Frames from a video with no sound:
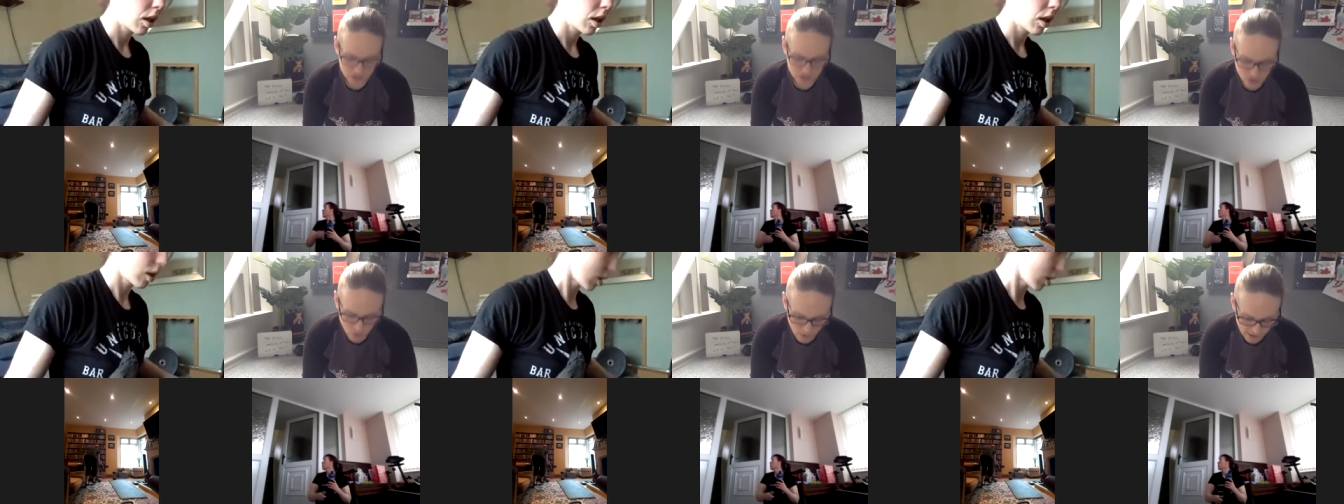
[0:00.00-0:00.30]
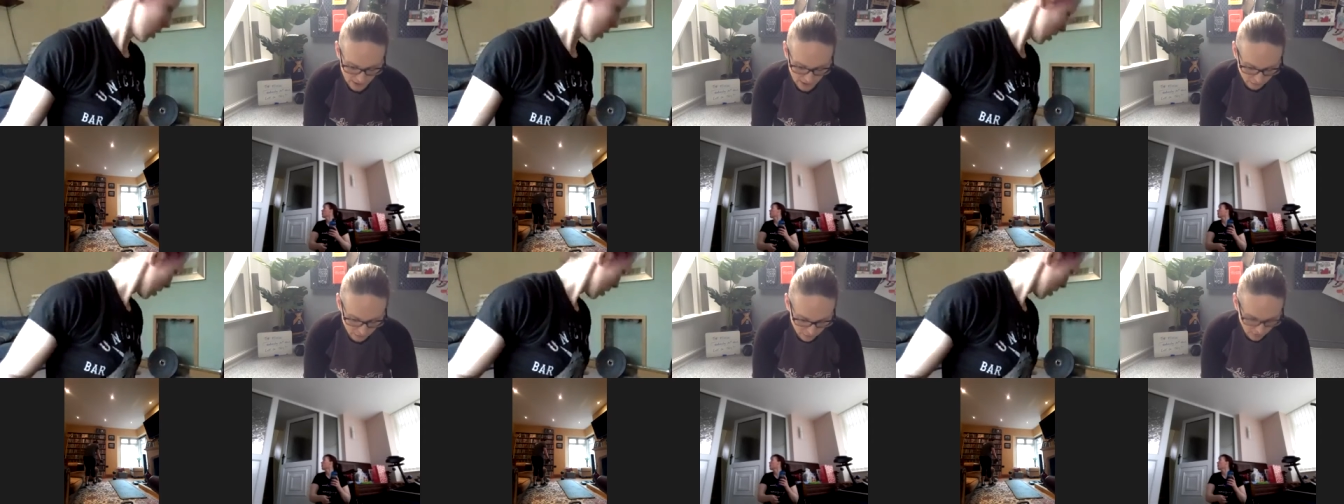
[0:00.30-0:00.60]

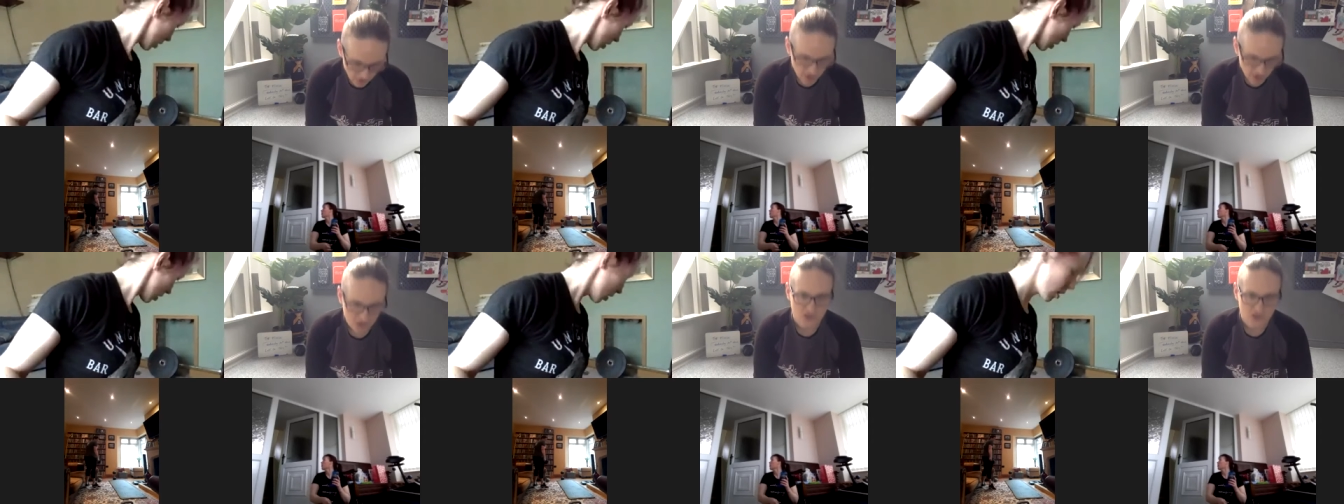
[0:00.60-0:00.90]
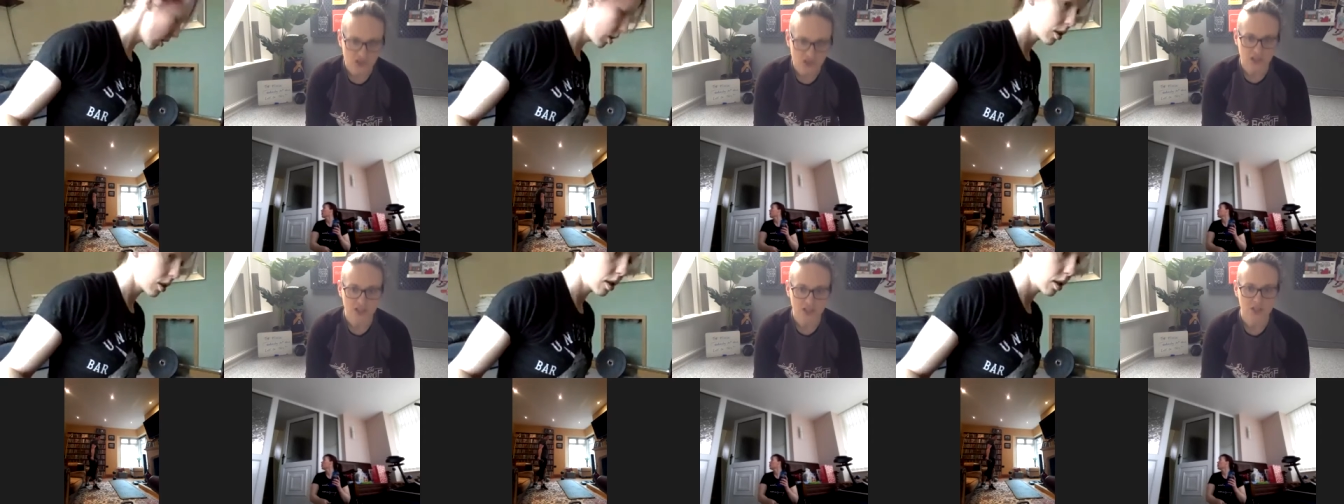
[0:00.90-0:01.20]
12
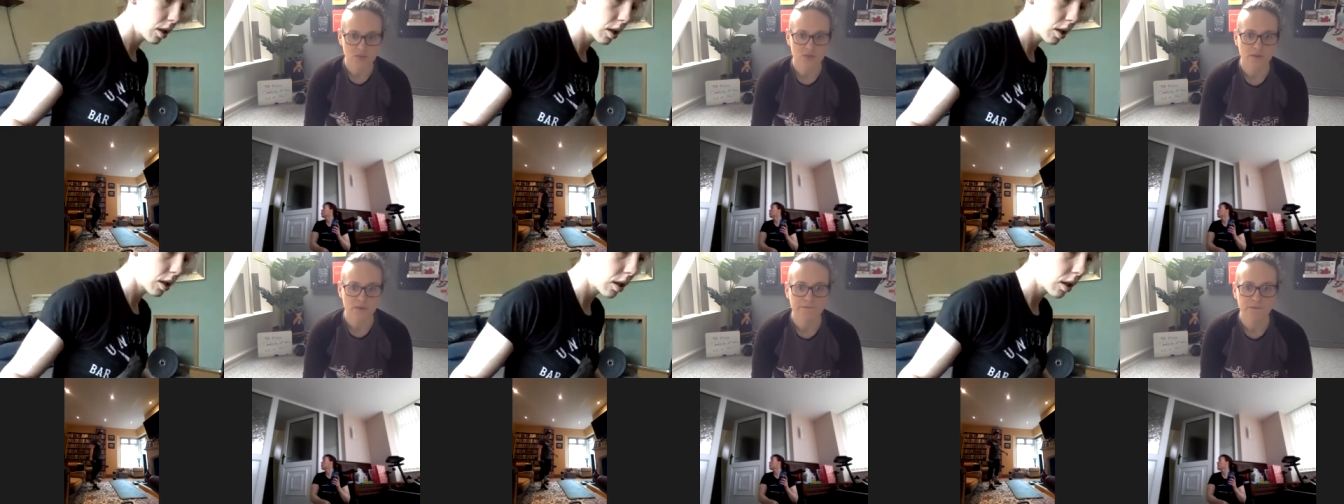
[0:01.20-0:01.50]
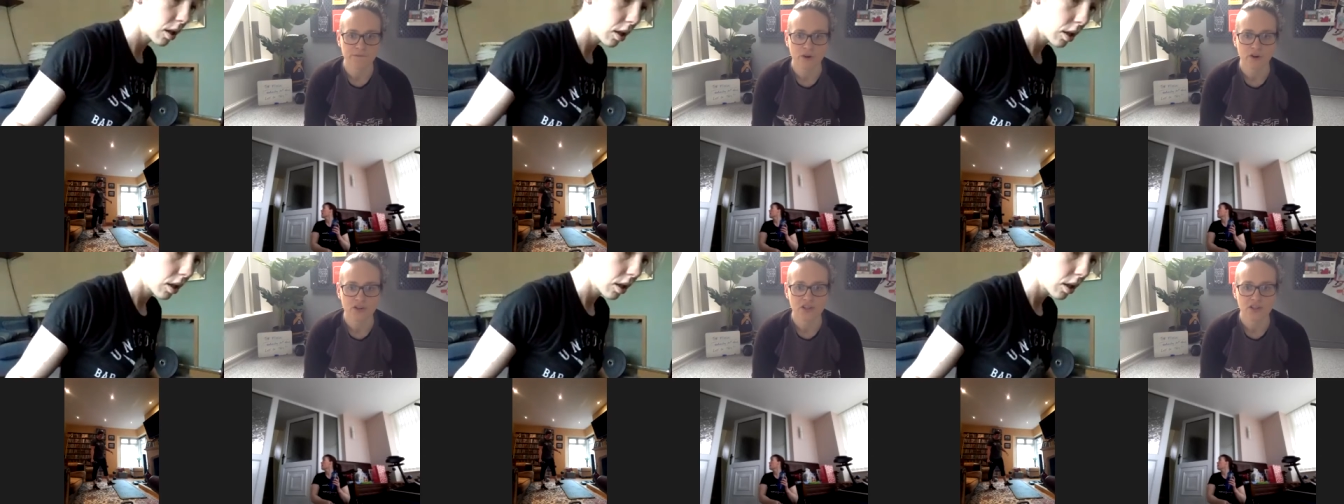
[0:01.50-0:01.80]
lunges,
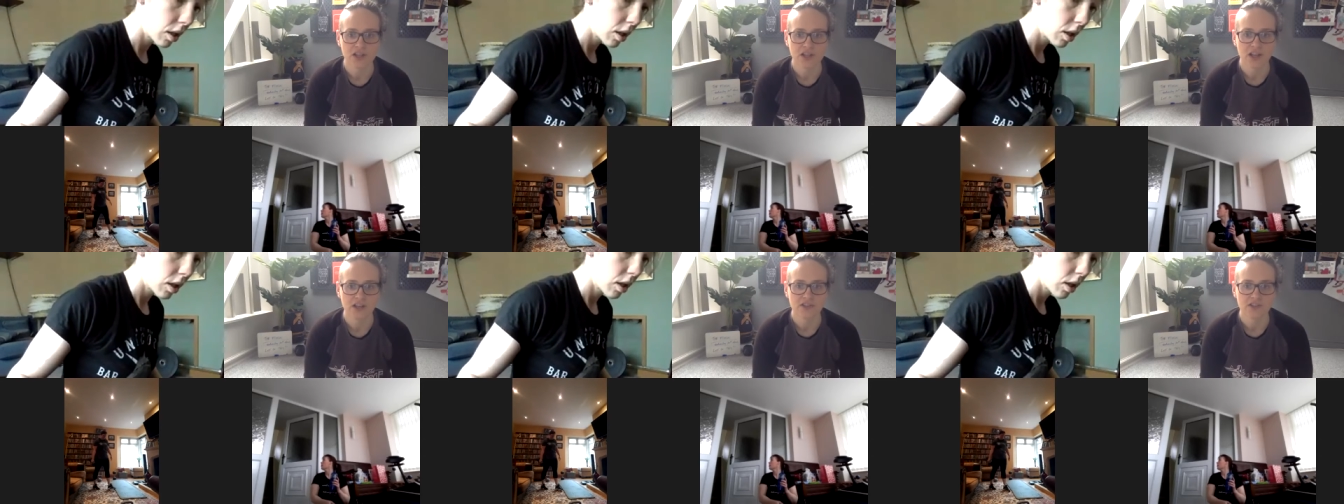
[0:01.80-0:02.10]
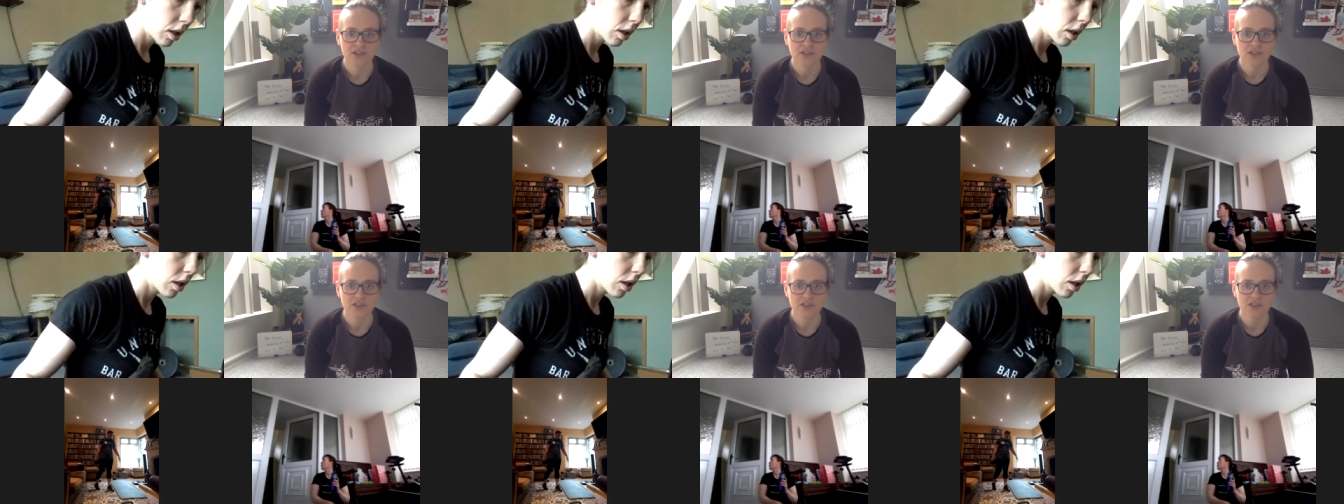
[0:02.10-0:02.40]
reverse
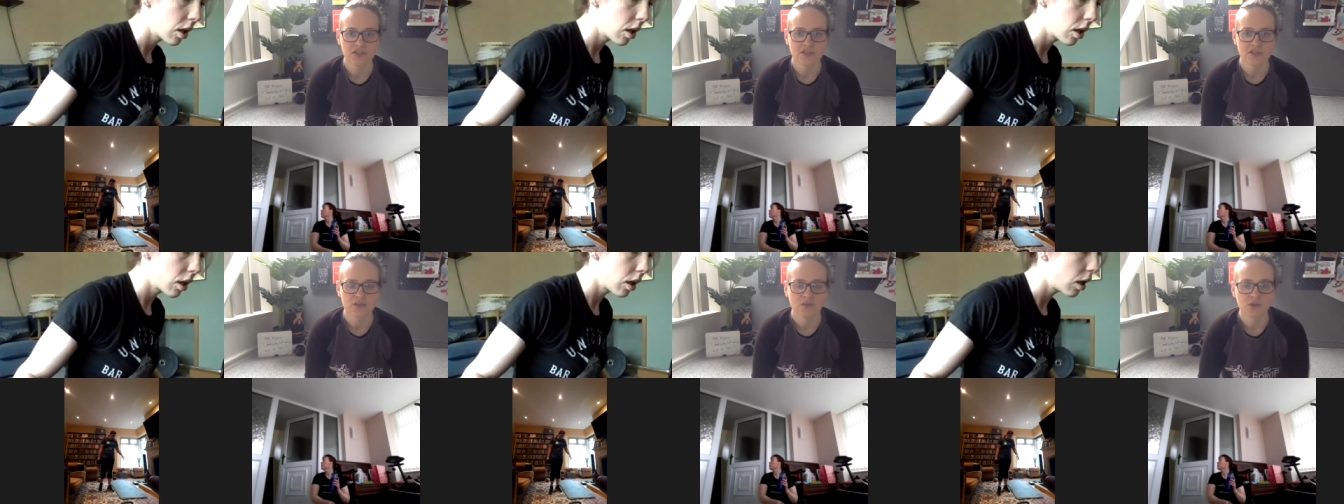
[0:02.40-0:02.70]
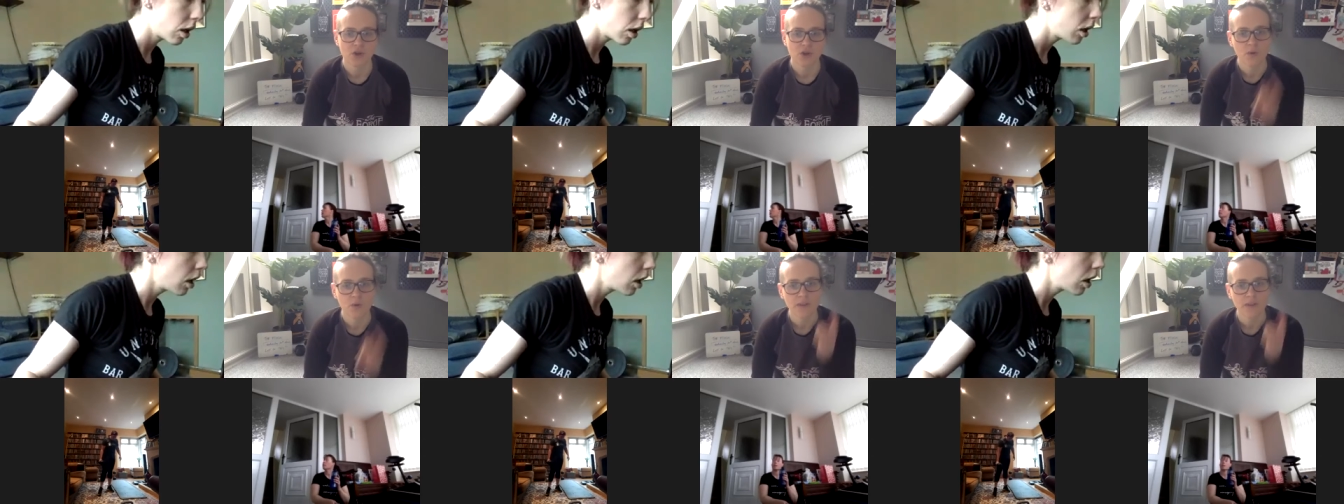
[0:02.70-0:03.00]
lunges. So
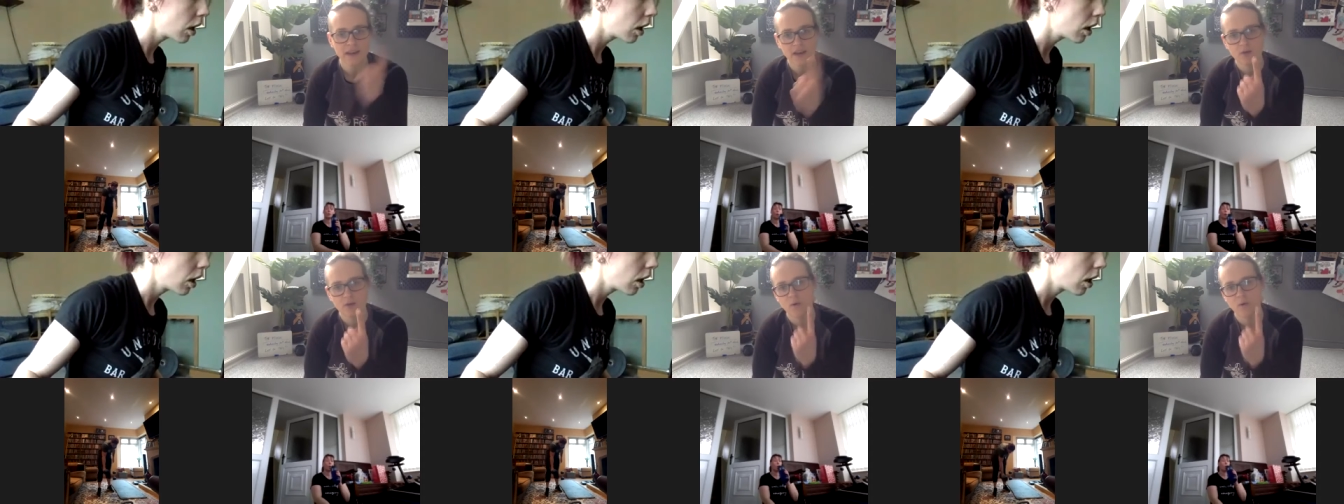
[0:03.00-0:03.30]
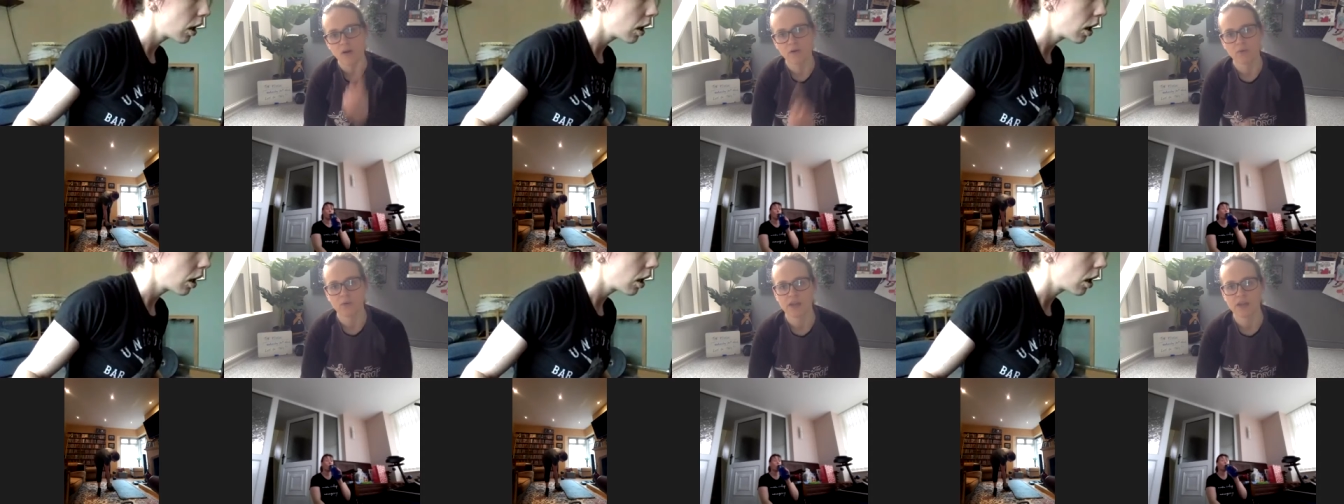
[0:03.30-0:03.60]
you only need
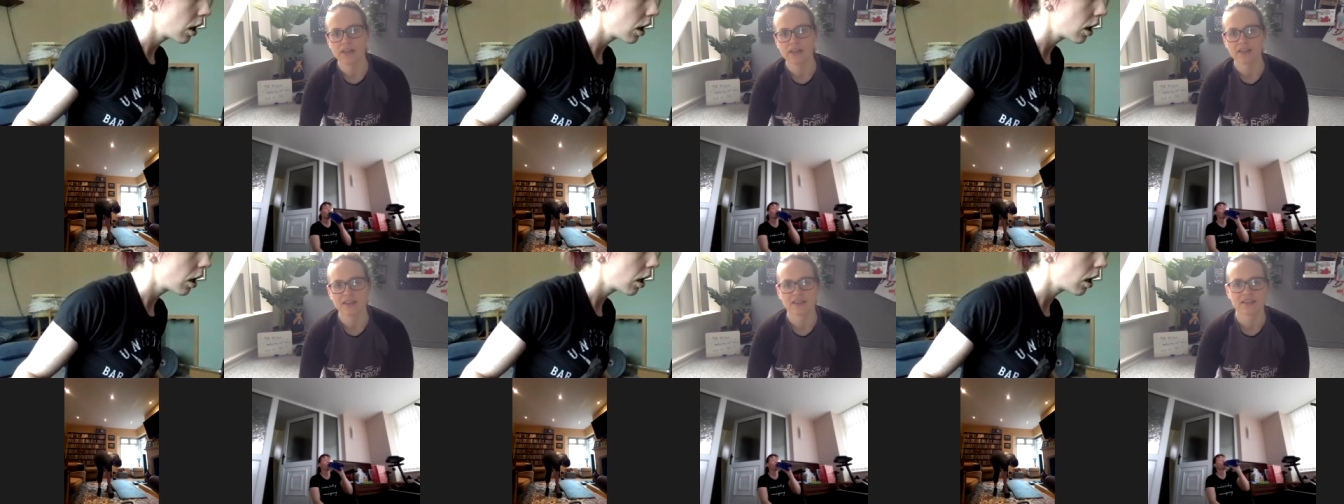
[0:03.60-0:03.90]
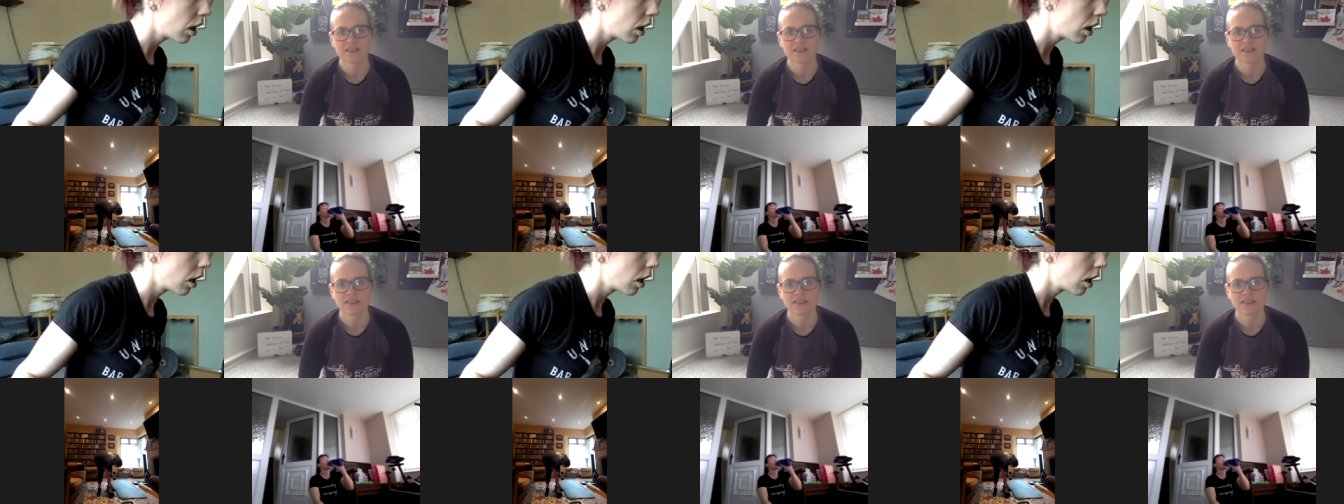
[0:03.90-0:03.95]
one weight.